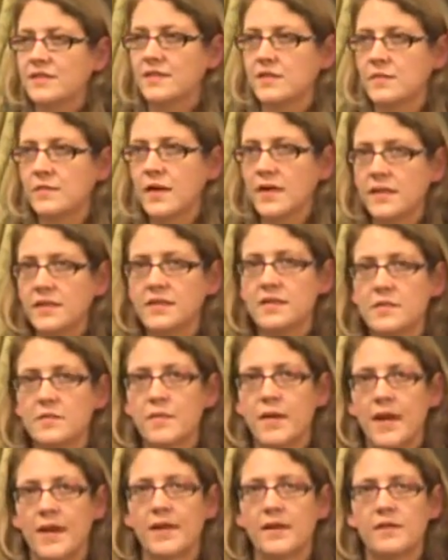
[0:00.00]
The money to
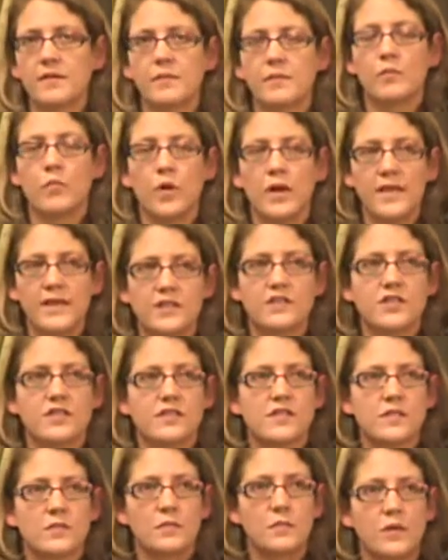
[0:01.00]
pay them
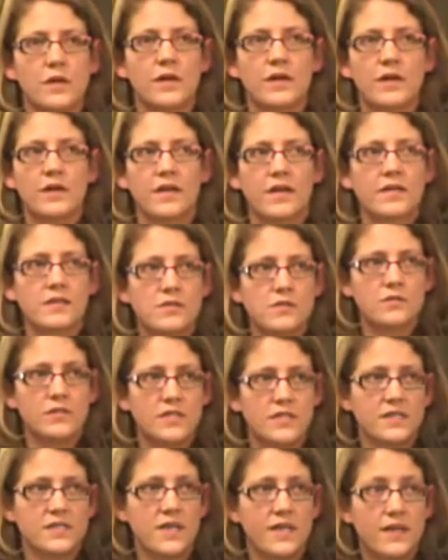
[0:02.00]
wages to work is
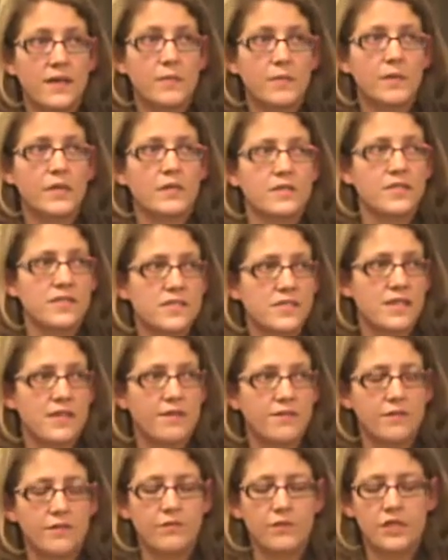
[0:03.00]
already there because it's
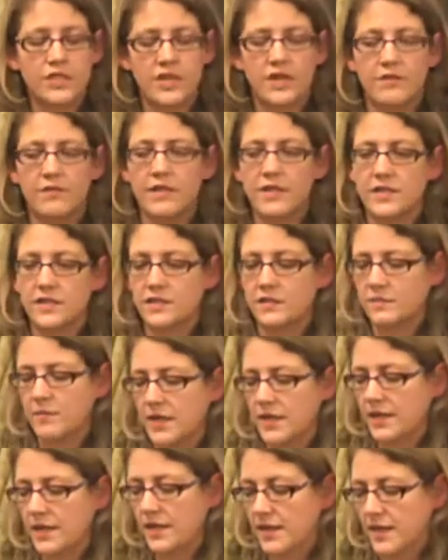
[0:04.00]
there in regeneration
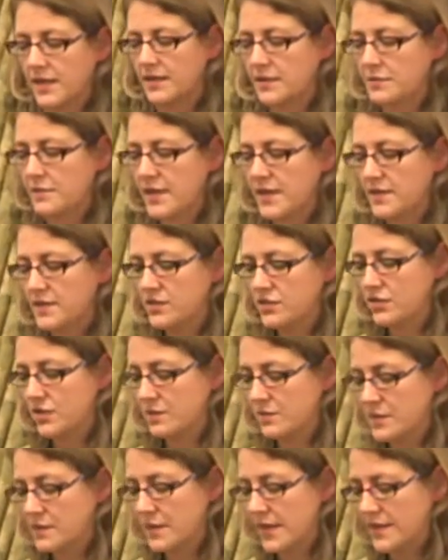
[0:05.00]
money and
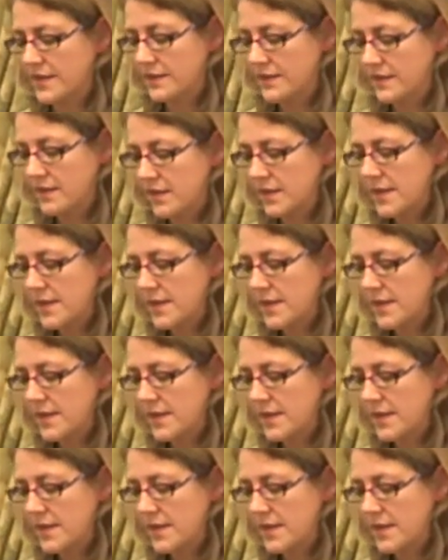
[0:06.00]
mainstream spend.